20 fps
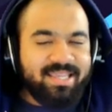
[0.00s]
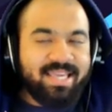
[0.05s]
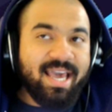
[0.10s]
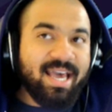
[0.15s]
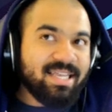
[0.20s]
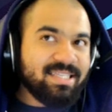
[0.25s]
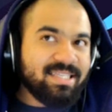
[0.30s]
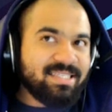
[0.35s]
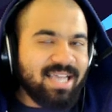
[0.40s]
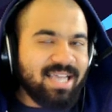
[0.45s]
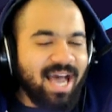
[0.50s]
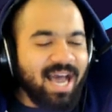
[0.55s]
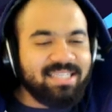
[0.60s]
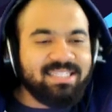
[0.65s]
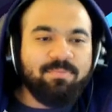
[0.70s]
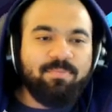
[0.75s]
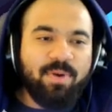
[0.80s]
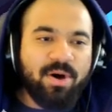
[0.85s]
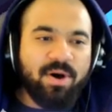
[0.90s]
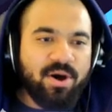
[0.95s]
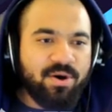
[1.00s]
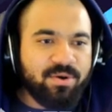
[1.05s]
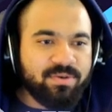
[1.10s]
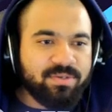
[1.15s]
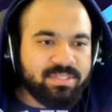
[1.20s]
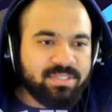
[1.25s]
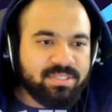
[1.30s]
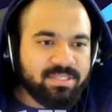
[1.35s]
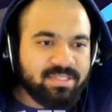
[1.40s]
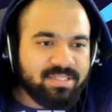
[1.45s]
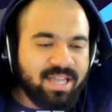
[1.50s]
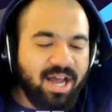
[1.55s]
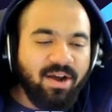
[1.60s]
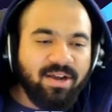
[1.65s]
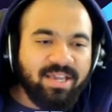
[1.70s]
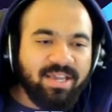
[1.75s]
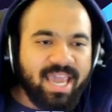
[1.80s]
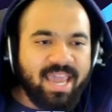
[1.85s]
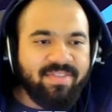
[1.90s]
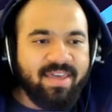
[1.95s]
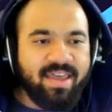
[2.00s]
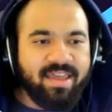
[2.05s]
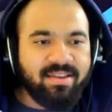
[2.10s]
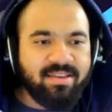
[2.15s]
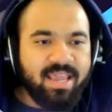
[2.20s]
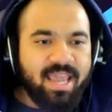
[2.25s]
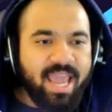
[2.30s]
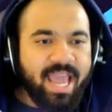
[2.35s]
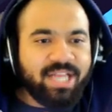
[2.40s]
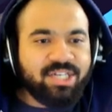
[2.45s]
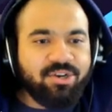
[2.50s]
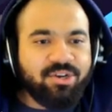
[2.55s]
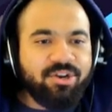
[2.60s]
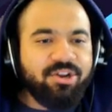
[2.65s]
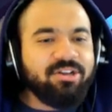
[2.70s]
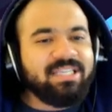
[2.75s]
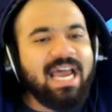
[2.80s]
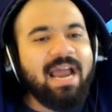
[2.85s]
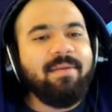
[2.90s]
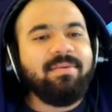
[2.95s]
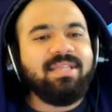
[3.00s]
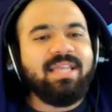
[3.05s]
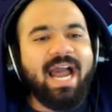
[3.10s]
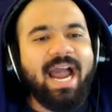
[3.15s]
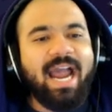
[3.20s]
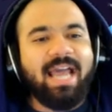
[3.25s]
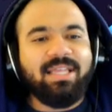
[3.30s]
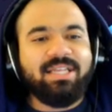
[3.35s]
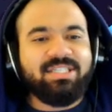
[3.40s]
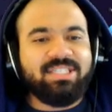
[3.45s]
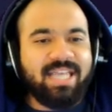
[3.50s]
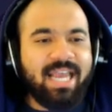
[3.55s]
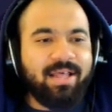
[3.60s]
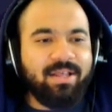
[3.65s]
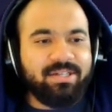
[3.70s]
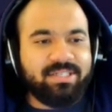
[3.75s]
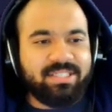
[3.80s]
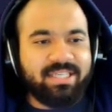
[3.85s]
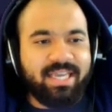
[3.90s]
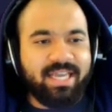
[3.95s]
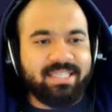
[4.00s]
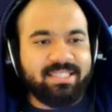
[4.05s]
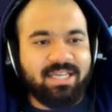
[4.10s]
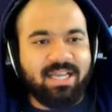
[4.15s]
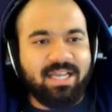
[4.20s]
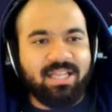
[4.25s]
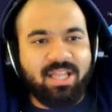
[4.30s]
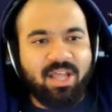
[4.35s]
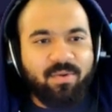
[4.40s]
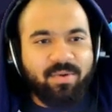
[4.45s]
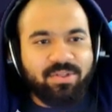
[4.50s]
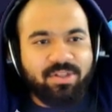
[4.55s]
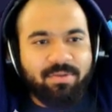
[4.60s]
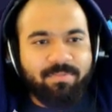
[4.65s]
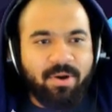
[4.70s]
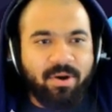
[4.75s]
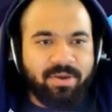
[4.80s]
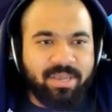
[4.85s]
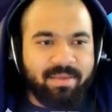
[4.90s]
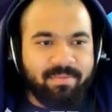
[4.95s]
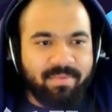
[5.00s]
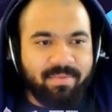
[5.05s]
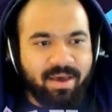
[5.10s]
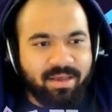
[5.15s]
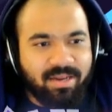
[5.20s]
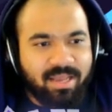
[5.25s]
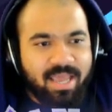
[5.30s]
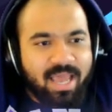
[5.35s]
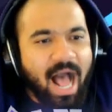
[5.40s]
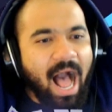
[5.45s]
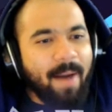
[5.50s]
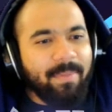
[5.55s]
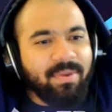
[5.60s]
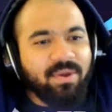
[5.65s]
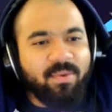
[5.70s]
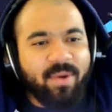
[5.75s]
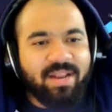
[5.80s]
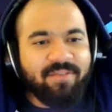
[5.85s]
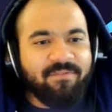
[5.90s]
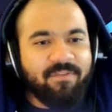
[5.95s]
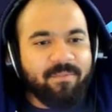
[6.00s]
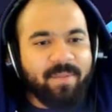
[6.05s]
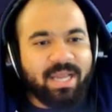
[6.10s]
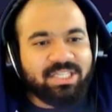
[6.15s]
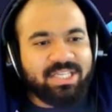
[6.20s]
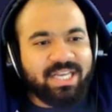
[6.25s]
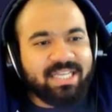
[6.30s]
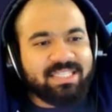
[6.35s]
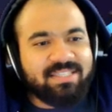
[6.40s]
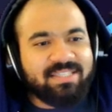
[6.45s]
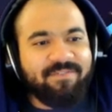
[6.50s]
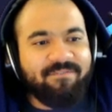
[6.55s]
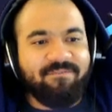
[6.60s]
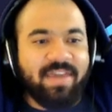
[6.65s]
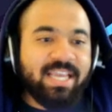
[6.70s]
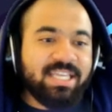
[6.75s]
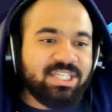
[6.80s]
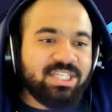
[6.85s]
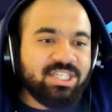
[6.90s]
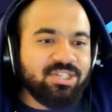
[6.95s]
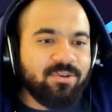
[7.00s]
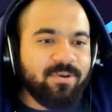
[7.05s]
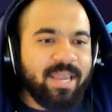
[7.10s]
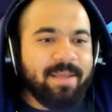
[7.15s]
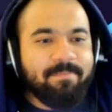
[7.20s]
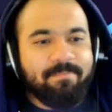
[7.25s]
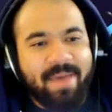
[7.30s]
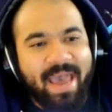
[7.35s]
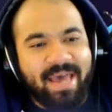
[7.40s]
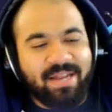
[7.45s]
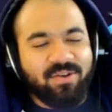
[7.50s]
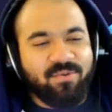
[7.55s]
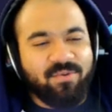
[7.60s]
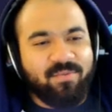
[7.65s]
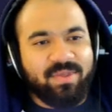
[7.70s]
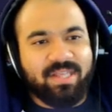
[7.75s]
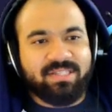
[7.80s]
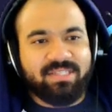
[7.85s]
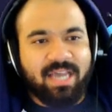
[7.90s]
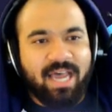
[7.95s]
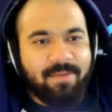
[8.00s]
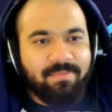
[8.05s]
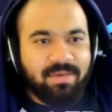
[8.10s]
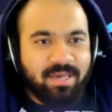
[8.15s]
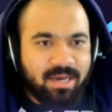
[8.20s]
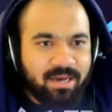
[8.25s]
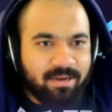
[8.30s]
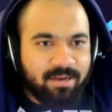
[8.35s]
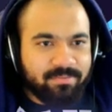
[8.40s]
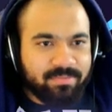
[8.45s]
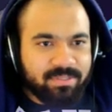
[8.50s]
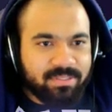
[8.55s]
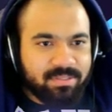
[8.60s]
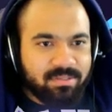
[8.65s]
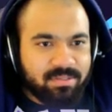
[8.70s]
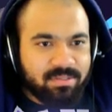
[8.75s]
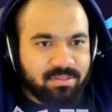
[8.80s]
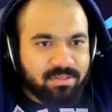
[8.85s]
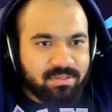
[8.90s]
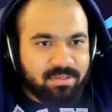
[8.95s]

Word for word: Yes, I suppose. Okay then, enjoy your time on the island challenge, kids, along with your Pokemon. I'll be waiting for my chance to face you in battle when the time comes.